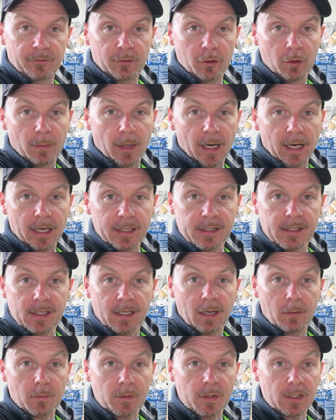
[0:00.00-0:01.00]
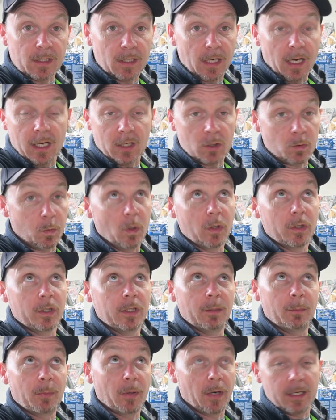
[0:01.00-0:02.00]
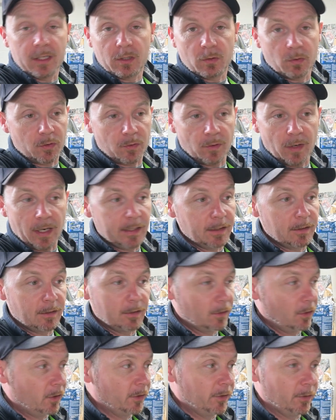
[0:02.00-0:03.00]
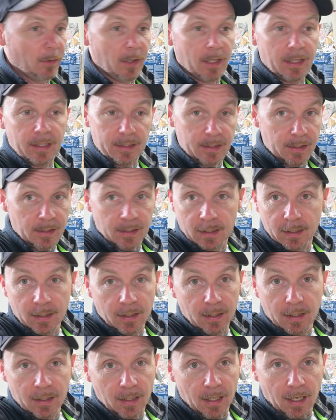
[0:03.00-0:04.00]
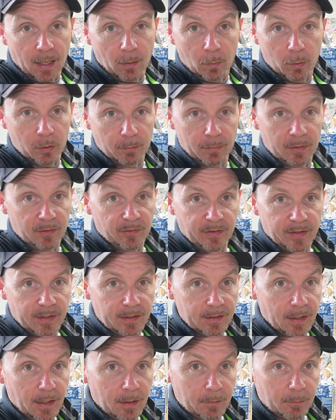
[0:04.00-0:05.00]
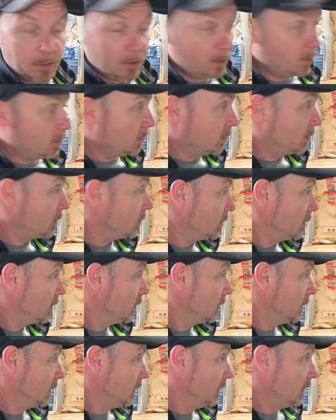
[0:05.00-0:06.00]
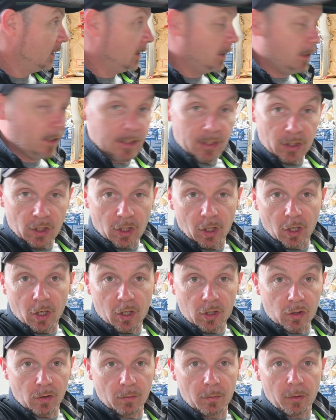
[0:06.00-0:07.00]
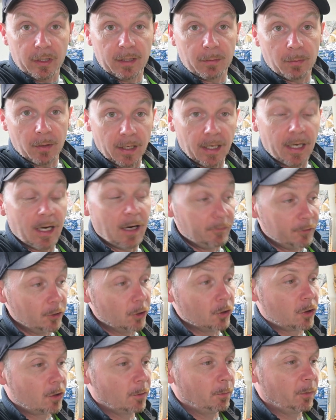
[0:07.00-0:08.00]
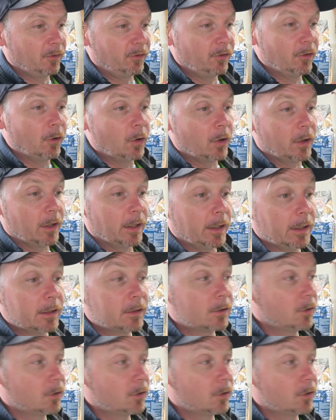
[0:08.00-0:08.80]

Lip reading: few bags, and that was his last one, and the price was right. Otherwise I wouldn't be feeding that, because it's colossal money. But I have used it before, and it